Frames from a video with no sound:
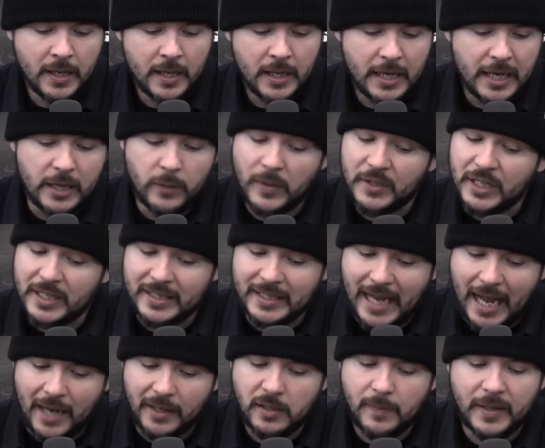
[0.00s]
in which he
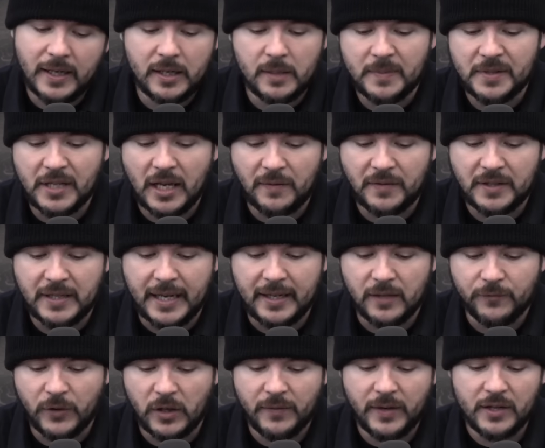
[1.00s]
documented himself standing
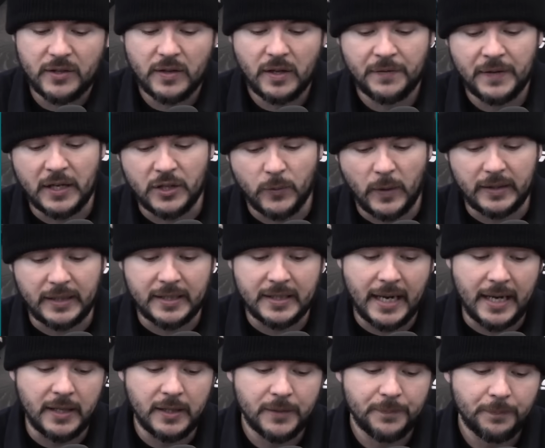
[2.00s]
in front of the Israeli
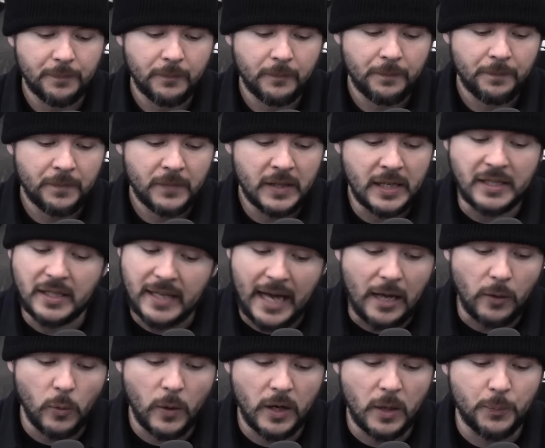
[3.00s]
tank. He did
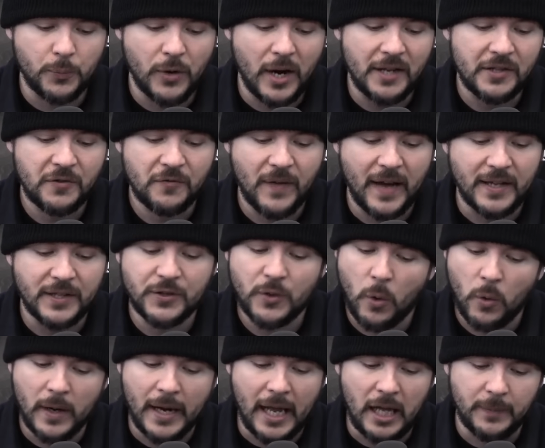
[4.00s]
not wear a press vest
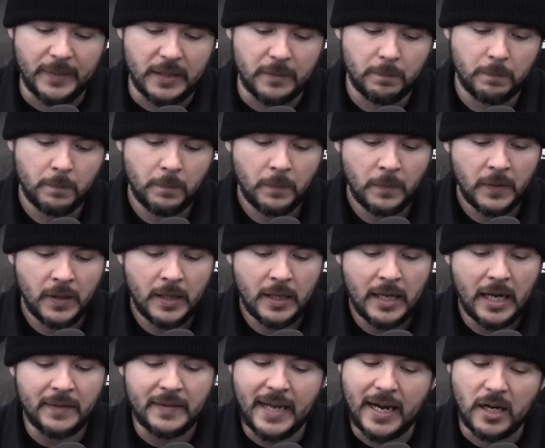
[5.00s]
or a helmet,
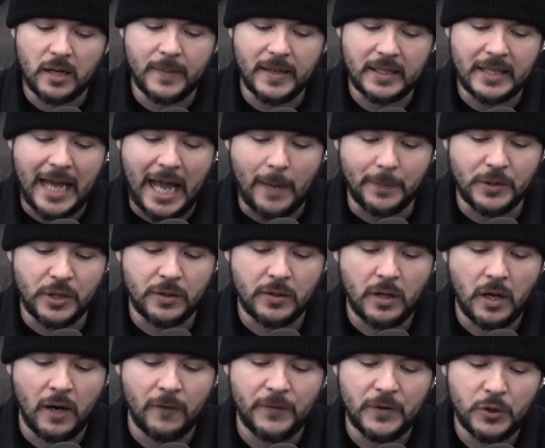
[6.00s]
and the Arabic caption
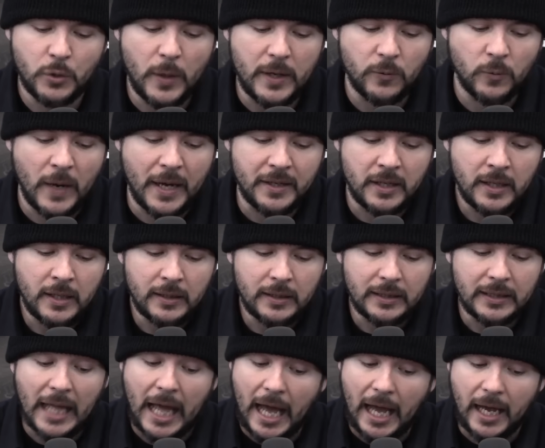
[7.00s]
of the tweet read
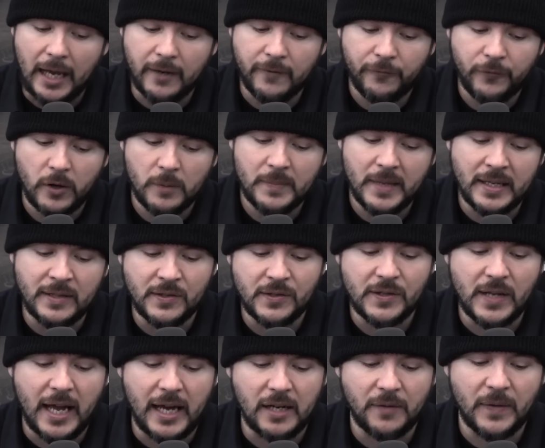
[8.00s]
"Live from
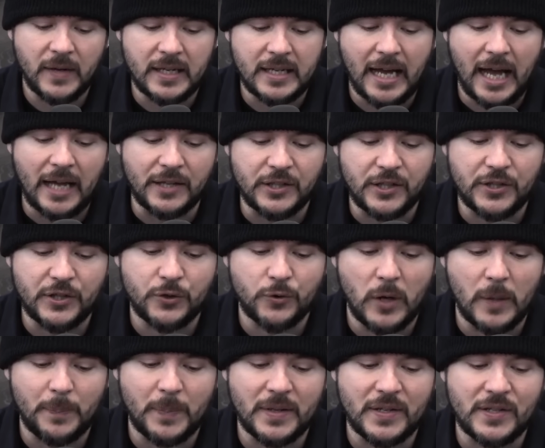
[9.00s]
inside the Gaza
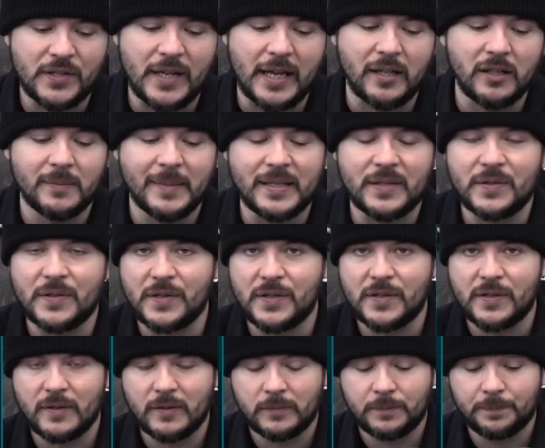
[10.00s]
Strip settlements."